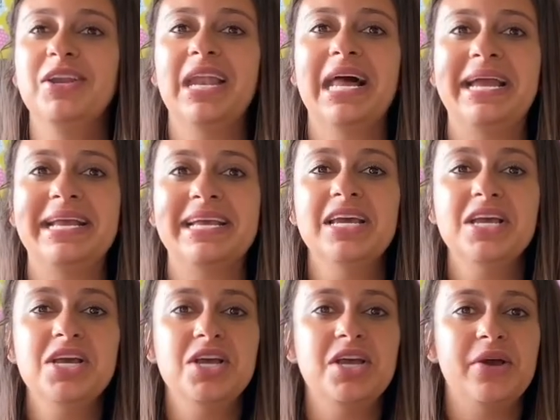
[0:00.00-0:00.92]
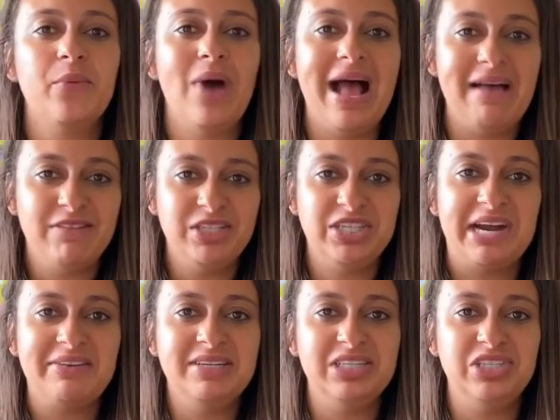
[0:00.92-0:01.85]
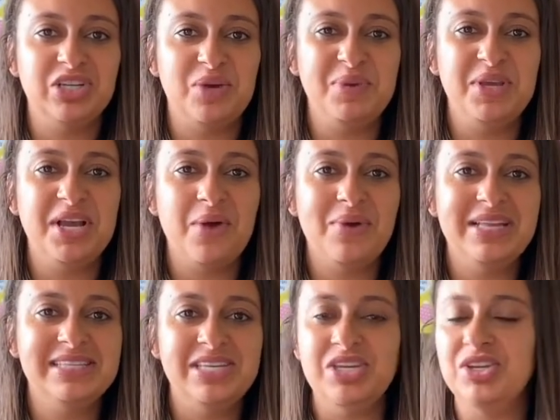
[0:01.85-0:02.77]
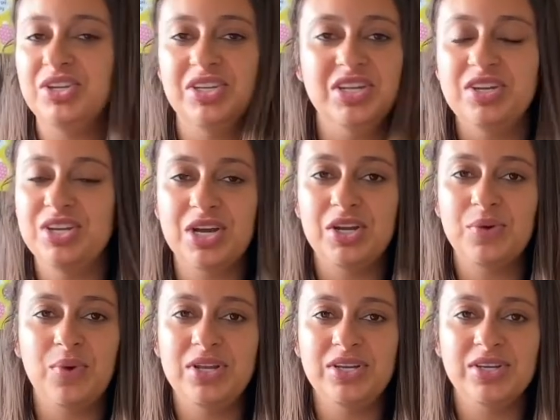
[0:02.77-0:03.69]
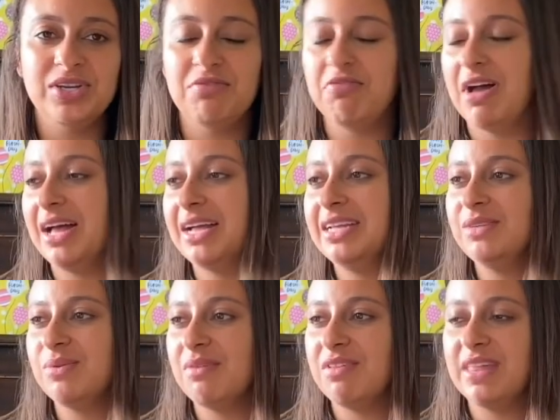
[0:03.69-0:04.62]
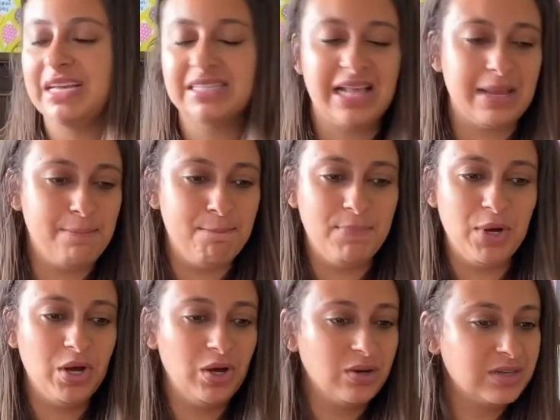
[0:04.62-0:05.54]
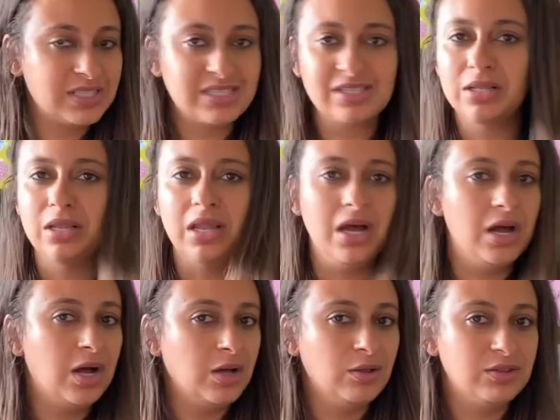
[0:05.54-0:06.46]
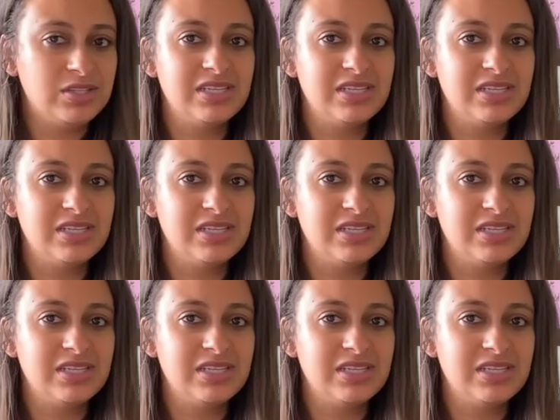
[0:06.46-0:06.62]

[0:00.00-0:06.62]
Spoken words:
Like whatever charity shop you go into, you don't know what you're going to find, whether that's like books, clothes,